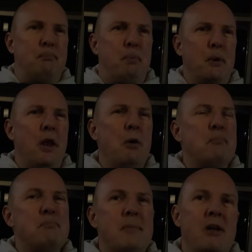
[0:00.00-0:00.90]
but they're
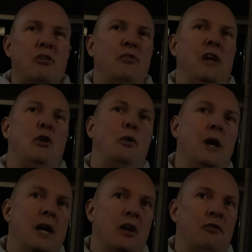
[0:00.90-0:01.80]
not massively
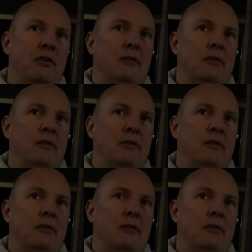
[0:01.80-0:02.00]
creative.